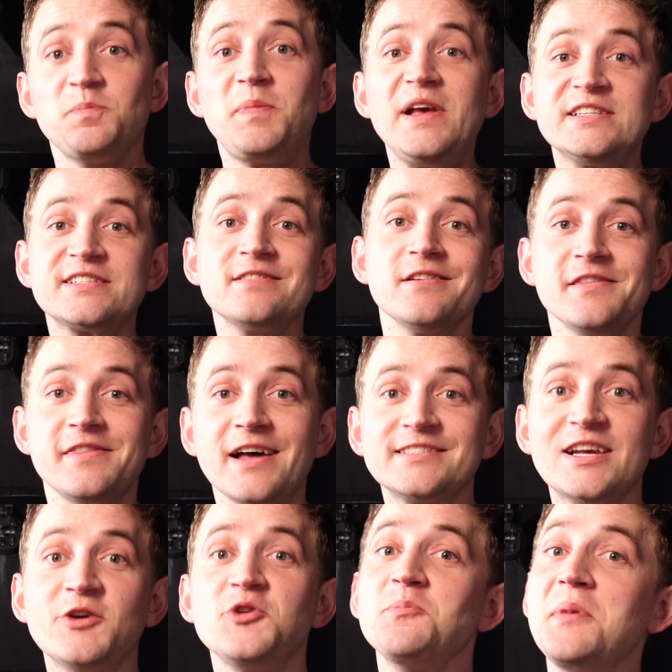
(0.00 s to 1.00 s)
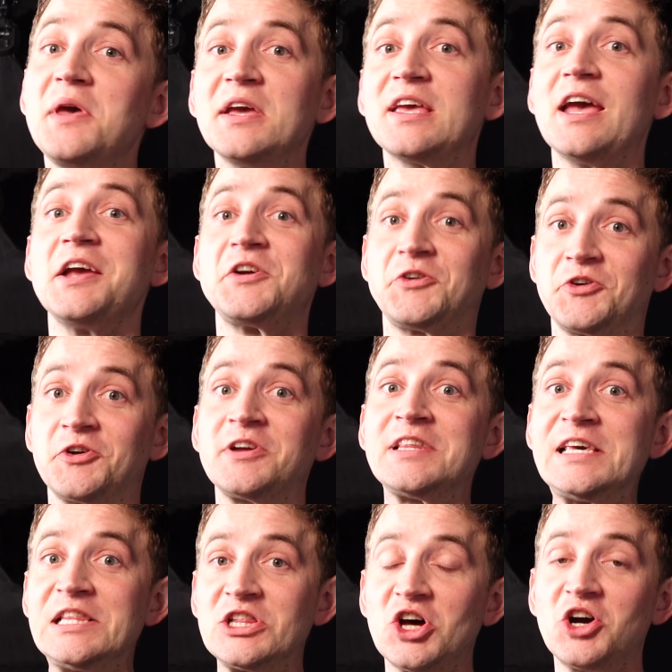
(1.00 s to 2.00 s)
basically, that's how you make a
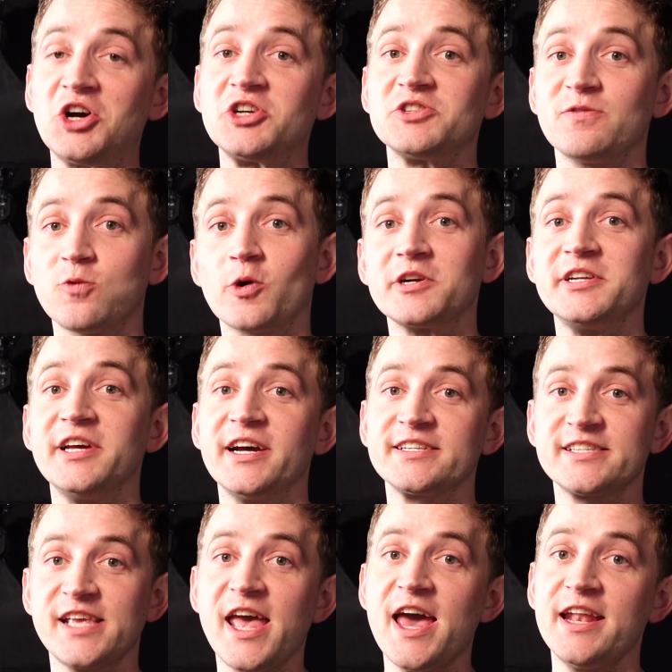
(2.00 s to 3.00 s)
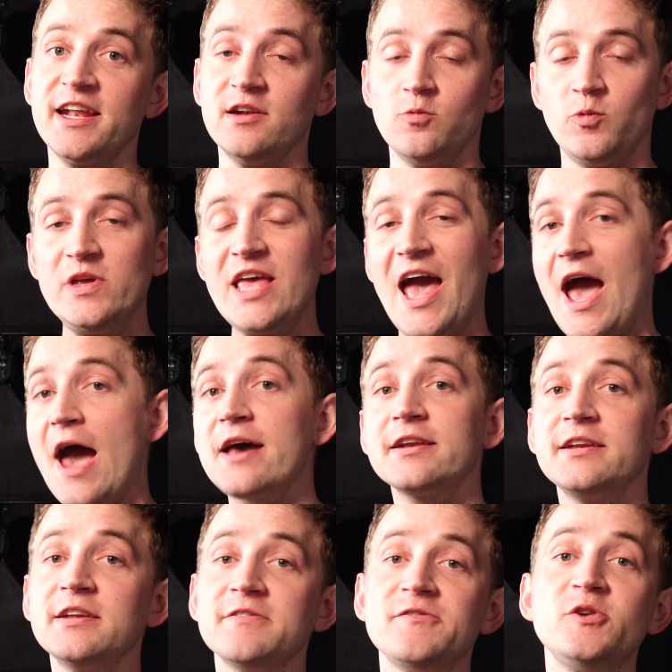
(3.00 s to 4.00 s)
really large vortex cannon. We added
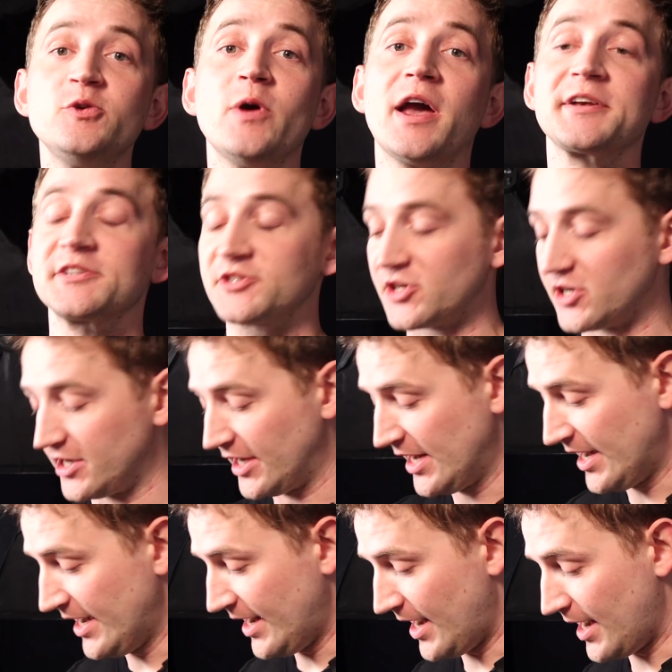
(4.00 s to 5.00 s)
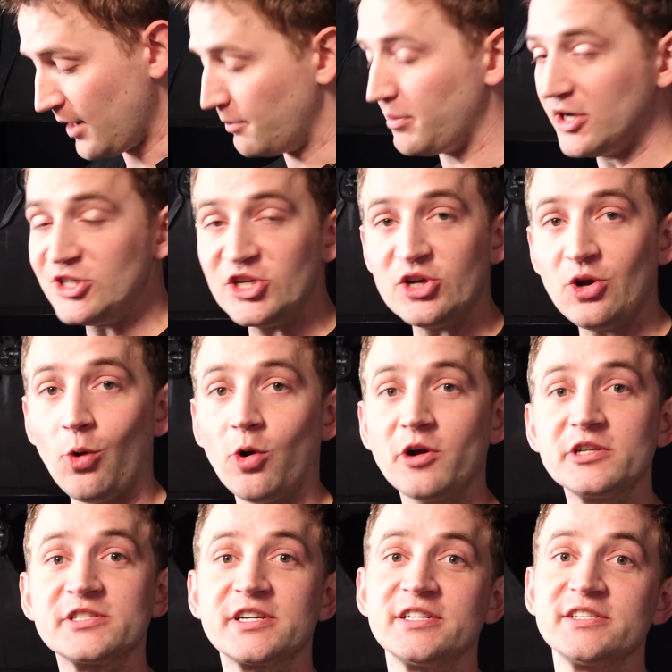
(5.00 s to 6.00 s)
in a few extra uh, bungee
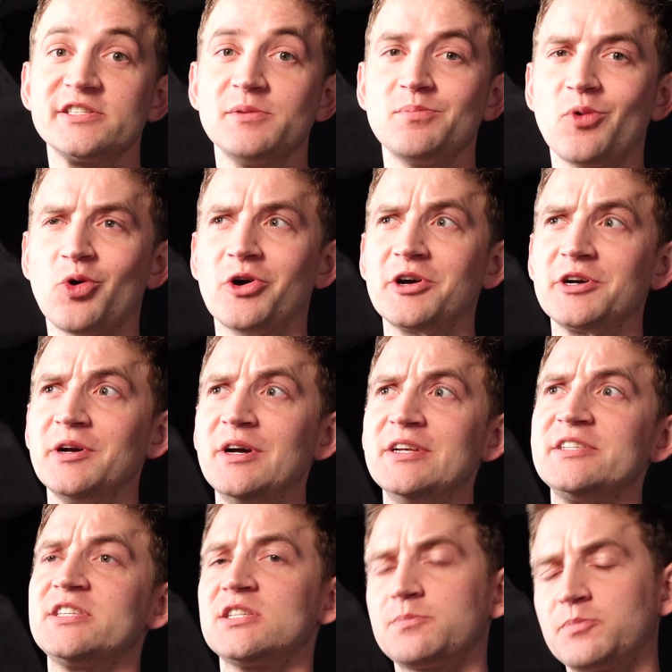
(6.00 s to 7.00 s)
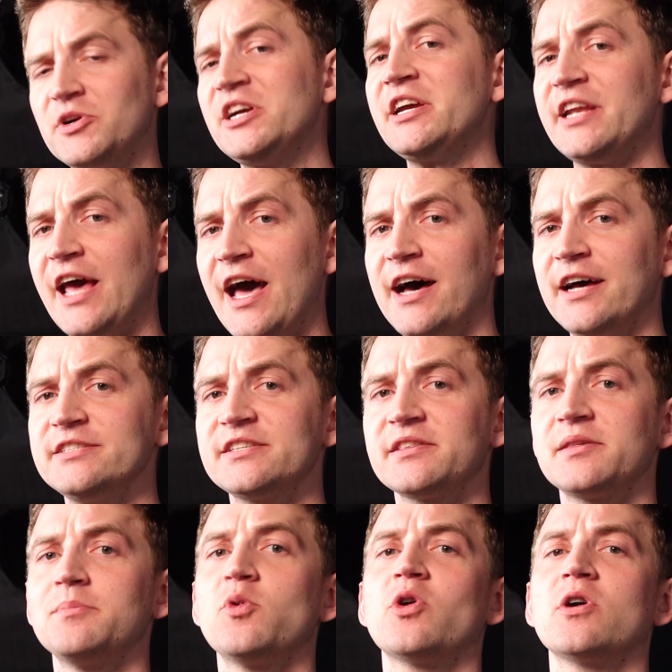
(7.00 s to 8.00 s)
cords because the more spring it has,
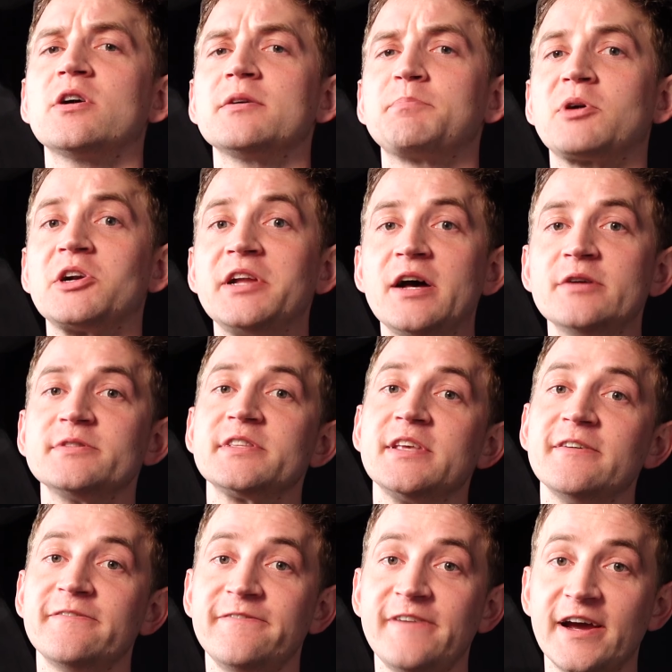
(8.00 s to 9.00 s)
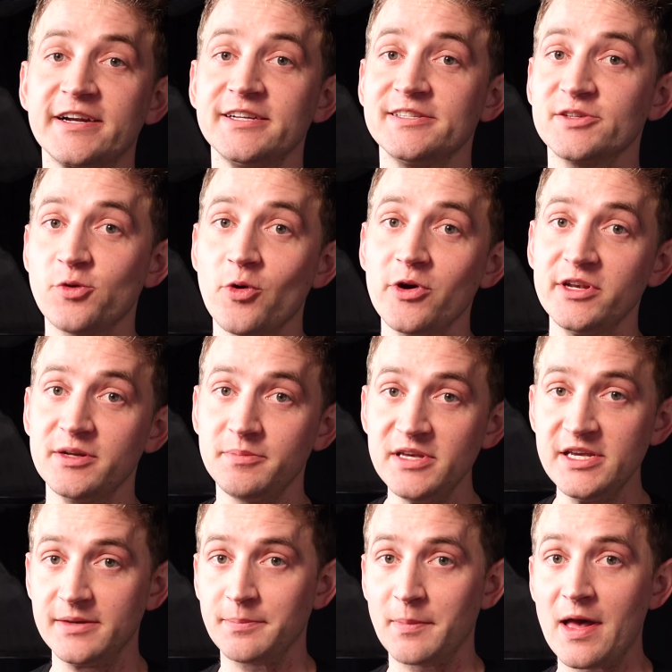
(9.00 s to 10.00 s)
the more pronounced the effect is going to
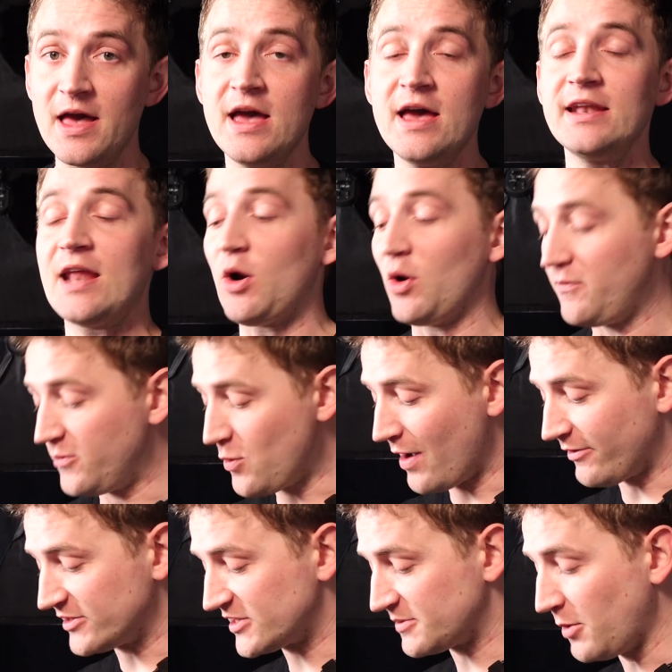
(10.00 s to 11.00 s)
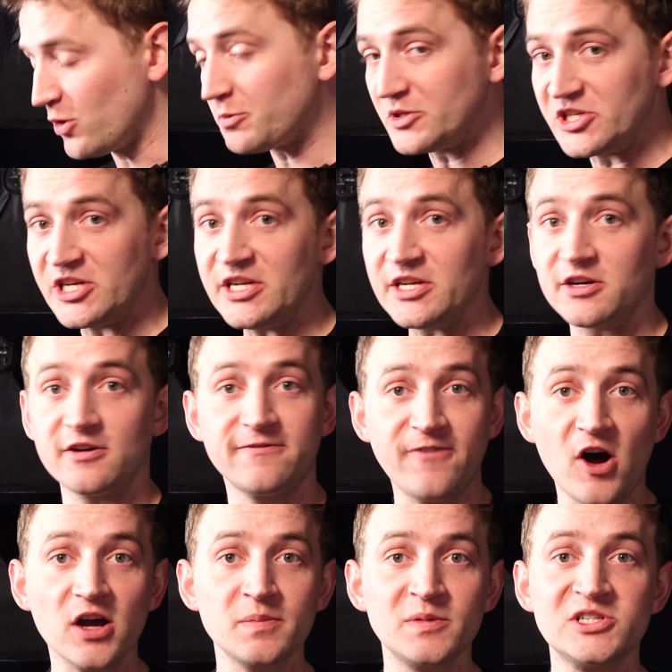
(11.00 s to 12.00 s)
be. Now, if you have a smoke machine or a
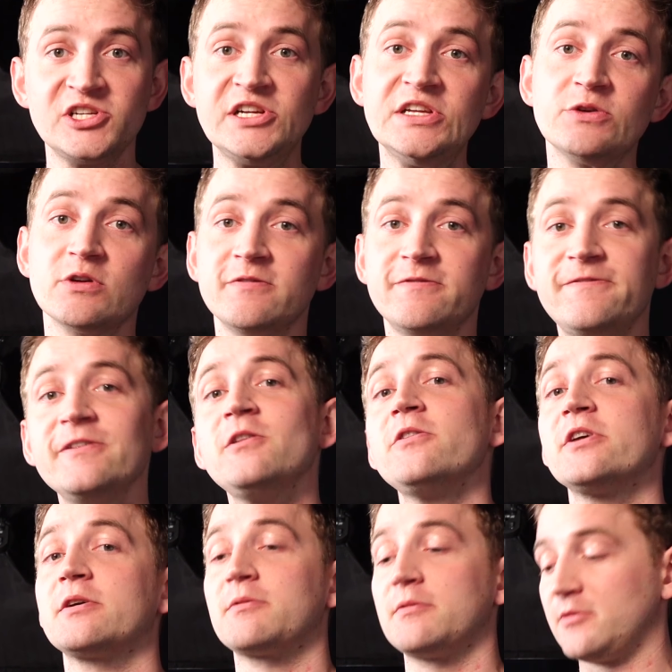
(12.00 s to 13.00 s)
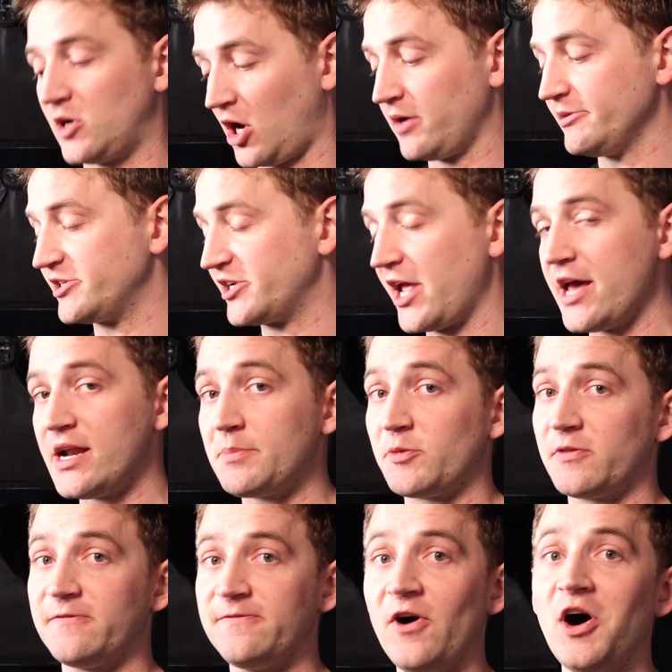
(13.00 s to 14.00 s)
fog machine, you can fill the garbage can up
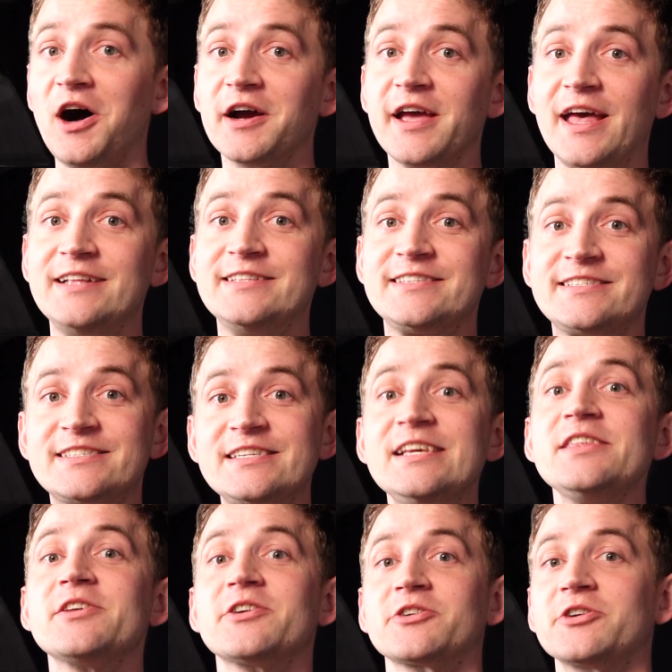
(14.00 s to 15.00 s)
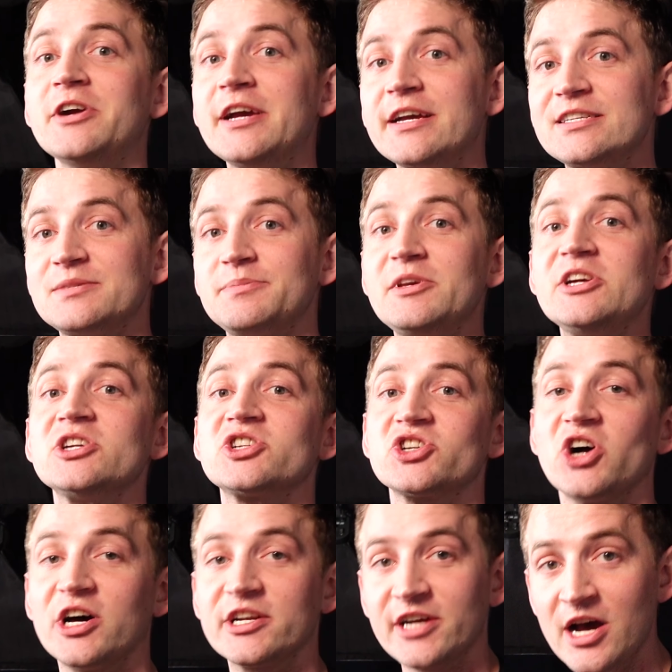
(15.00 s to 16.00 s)
with fog and see the rings being
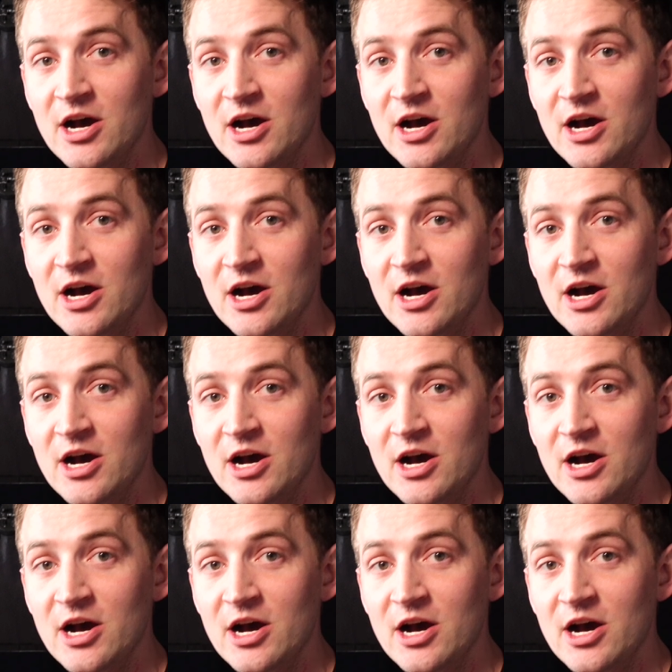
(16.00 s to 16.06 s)
shot